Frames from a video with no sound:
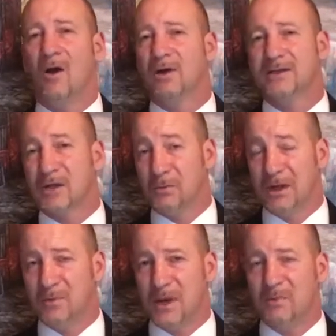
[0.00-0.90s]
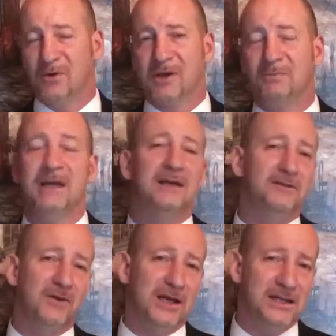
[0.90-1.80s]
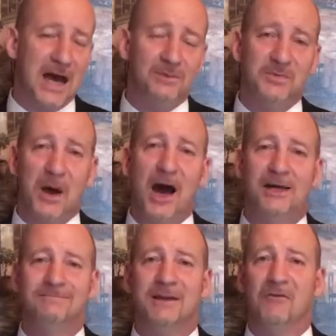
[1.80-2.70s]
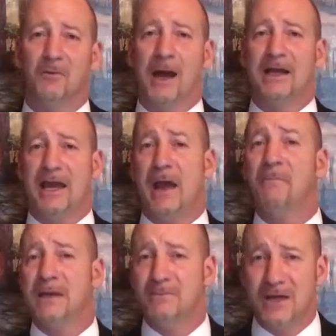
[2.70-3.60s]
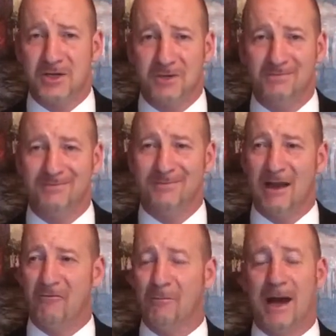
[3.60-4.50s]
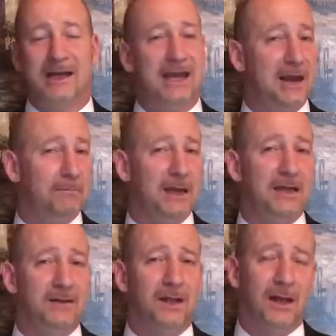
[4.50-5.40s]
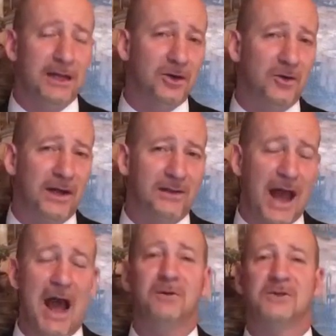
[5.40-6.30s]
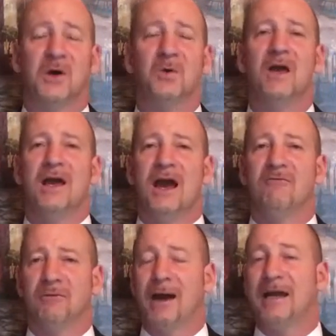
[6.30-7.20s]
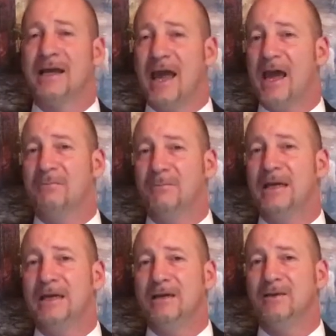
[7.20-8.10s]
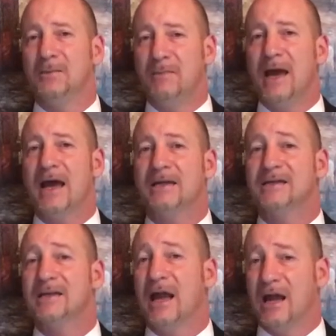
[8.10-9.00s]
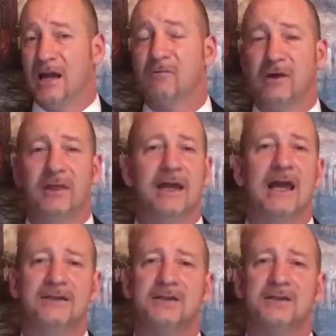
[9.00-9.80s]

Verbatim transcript: only so many people can be in the very top spot. Everybody can't be bishop. Everybody can't be the leader in the household. Everybody can't be the best at everything. And